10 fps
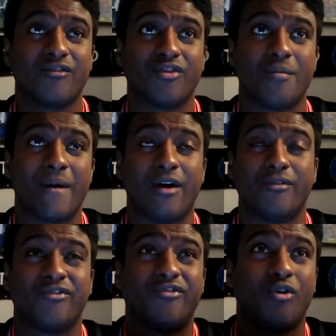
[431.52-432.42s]
for
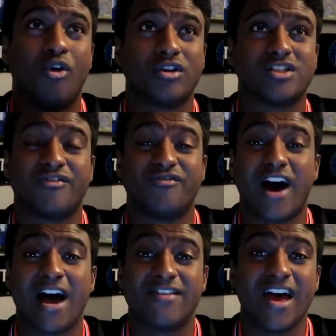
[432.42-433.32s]
about 4 to
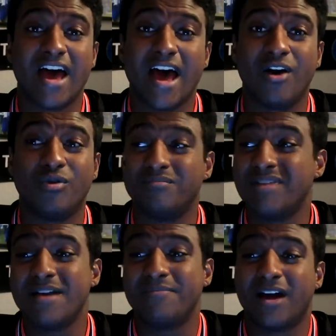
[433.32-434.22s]
5, hell,
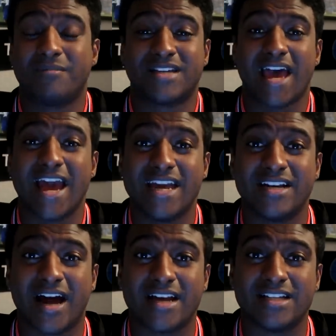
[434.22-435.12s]
maybe up to
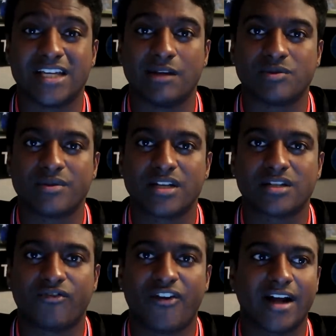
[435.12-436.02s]
8-9 teams. Because
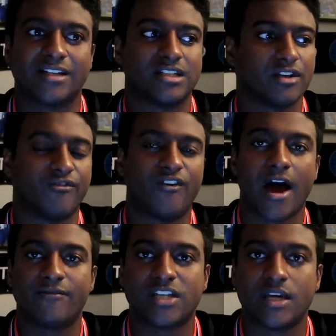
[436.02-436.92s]
the fact is, if
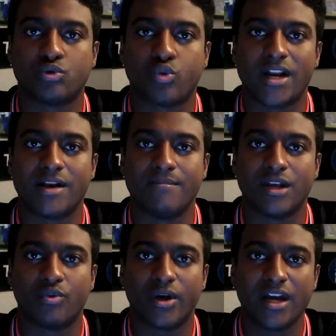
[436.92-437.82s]
5 teams win in
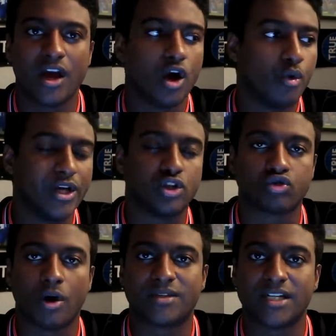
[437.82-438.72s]
midweek, we
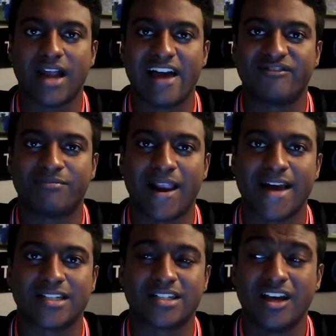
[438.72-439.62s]
drop to 9th
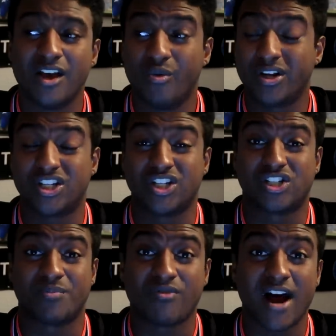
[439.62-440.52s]
place. Which is
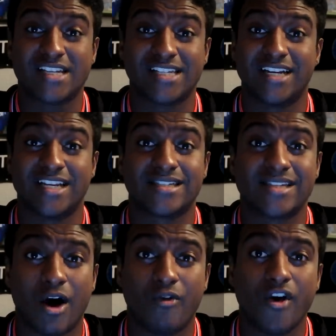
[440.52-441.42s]
surprising in
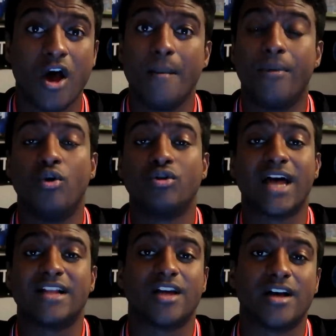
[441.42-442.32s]
itself, but all
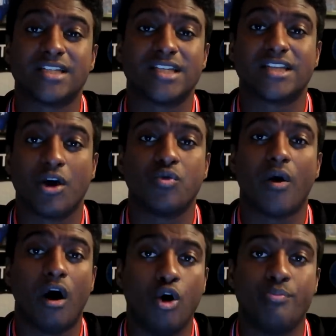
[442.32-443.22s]
that does is tell you
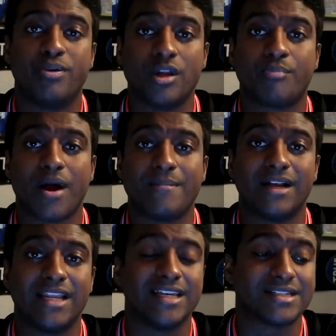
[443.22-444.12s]
how open the
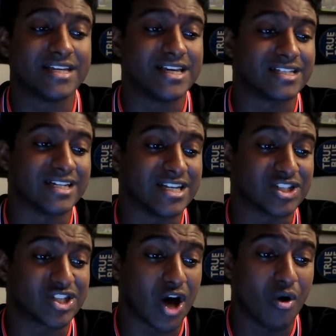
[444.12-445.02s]
Premier League season
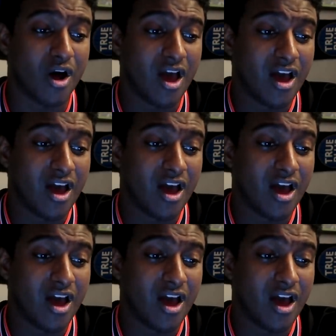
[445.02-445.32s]
is. So